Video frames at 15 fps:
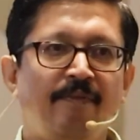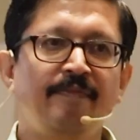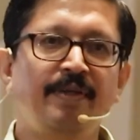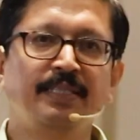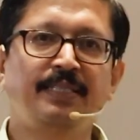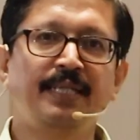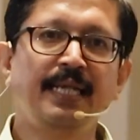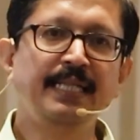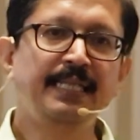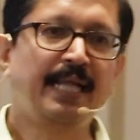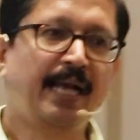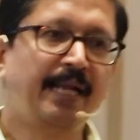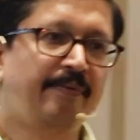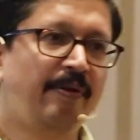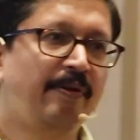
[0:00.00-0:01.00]
we are saying
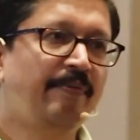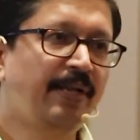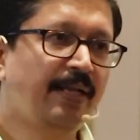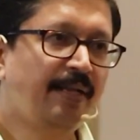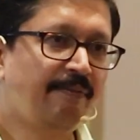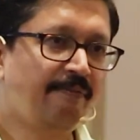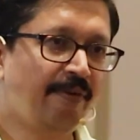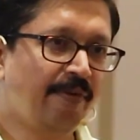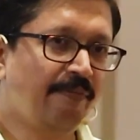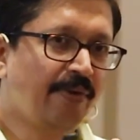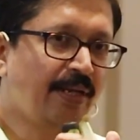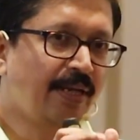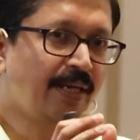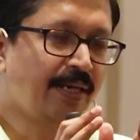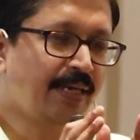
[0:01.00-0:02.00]
that when
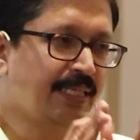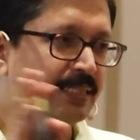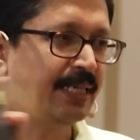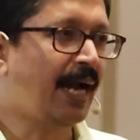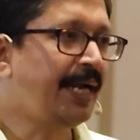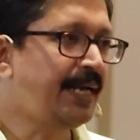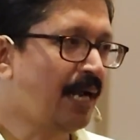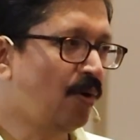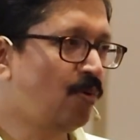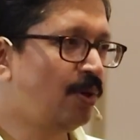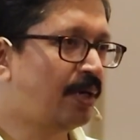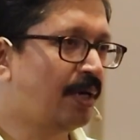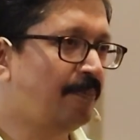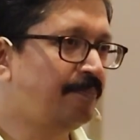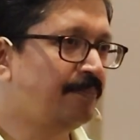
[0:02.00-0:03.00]
we design
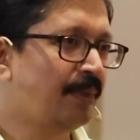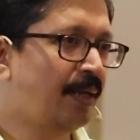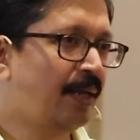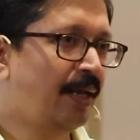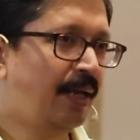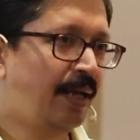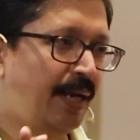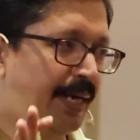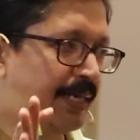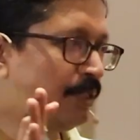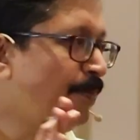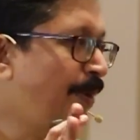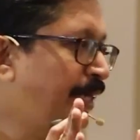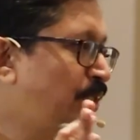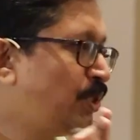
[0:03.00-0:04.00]
outcome, let us
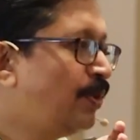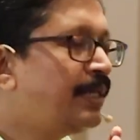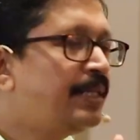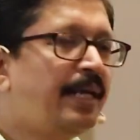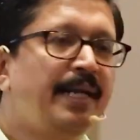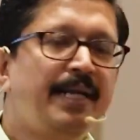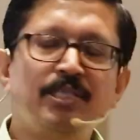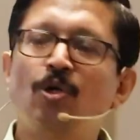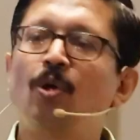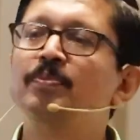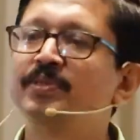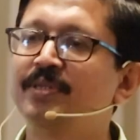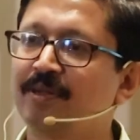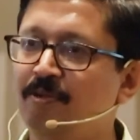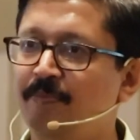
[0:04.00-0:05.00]
make sure that it is
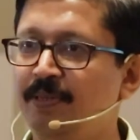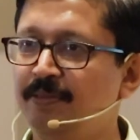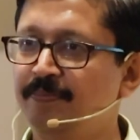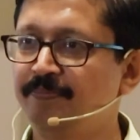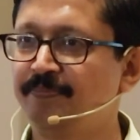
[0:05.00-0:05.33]
observable,